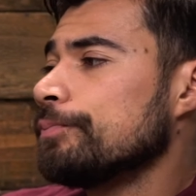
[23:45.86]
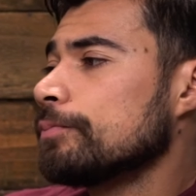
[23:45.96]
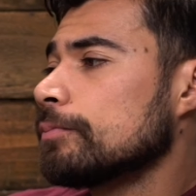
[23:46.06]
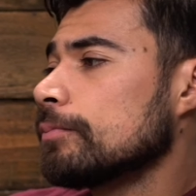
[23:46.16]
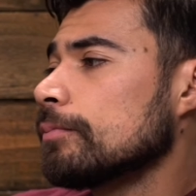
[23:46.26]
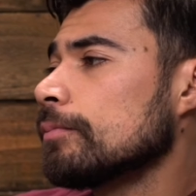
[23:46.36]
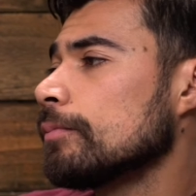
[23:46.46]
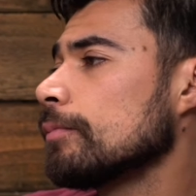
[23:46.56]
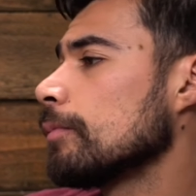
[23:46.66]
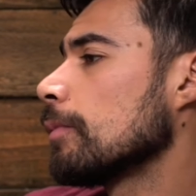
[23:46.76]

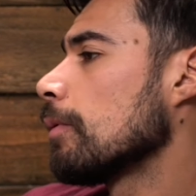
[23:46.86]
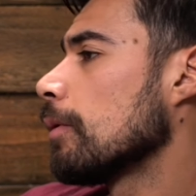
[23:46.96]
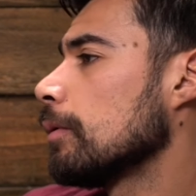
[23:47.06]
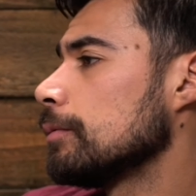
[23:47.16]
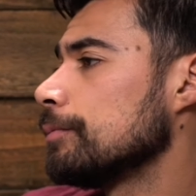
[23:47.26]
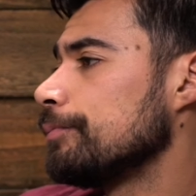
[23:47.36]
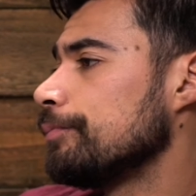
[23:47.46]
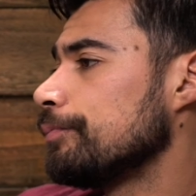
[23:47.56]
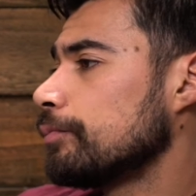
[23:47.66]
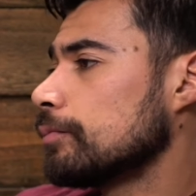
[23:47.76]

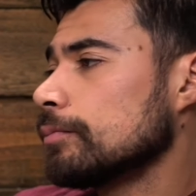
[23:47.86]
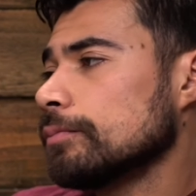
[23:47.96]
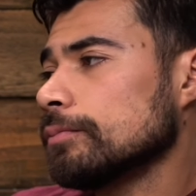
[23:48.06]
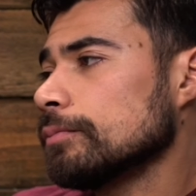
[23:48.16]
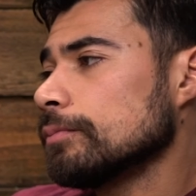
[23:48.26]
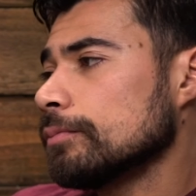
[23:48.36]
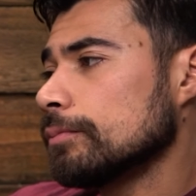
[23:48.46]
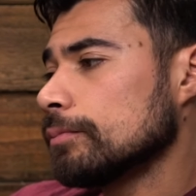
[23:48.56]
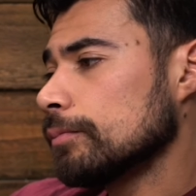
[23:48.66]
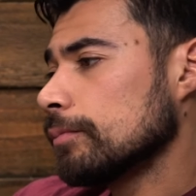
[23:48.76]

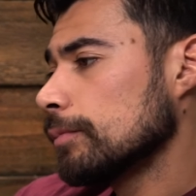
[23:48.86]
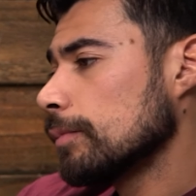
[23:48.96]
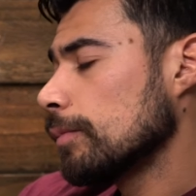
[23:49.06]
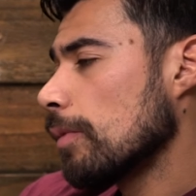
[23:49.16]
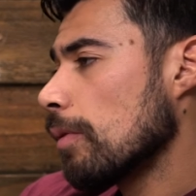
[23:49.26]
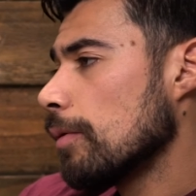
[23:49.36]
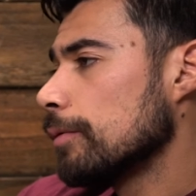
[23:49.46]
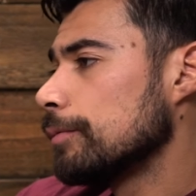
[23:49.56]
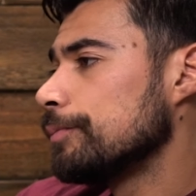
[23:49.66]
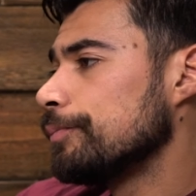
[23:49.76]

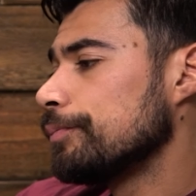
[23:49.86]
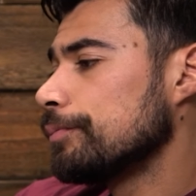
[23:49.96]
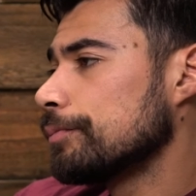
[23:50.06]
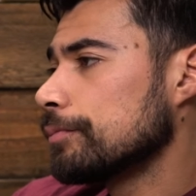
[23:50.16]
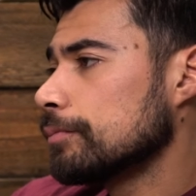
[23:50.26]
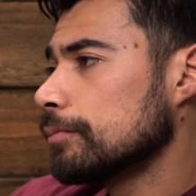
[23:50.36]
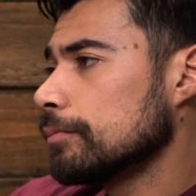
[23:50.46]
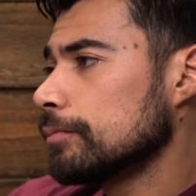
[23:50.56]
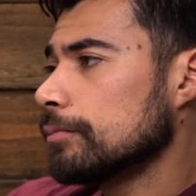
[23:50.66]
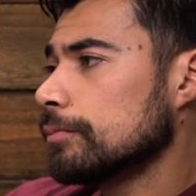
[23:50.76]

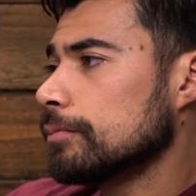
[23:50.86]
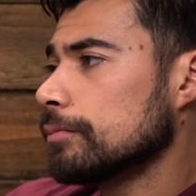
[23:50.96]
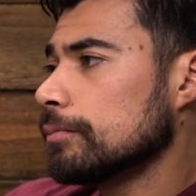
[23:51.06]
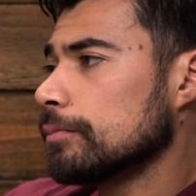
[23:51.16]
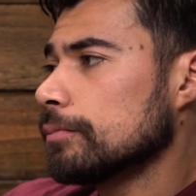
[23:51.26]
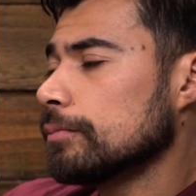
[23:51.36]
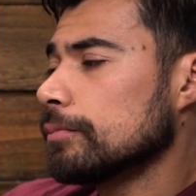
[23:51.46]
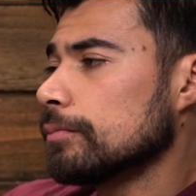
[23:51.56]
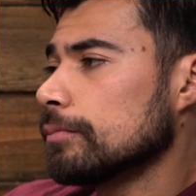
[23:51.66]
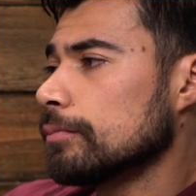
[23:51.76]

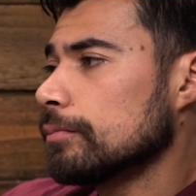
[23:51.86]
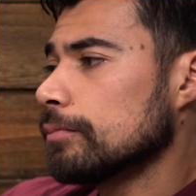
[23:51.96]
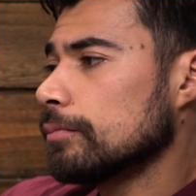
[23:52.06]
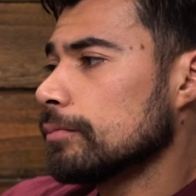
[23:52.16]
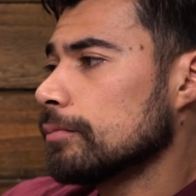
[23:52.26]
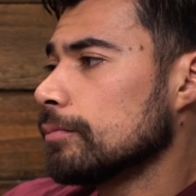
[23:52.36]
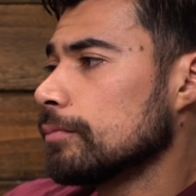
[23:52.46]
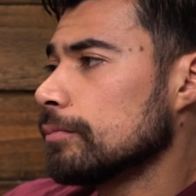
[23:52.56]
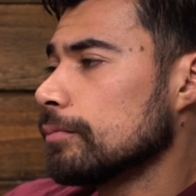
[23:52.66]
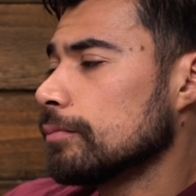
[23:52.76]

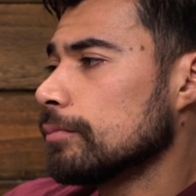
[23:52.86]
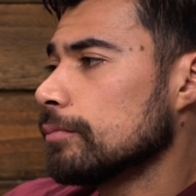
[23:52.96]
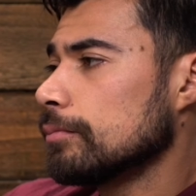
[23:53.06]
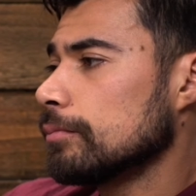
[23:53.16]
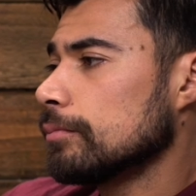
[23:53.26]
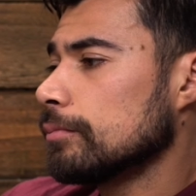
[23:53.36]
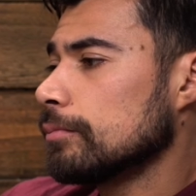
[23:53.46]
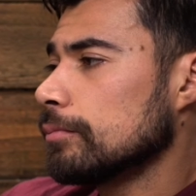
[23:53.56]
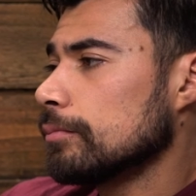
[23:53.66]
(silent)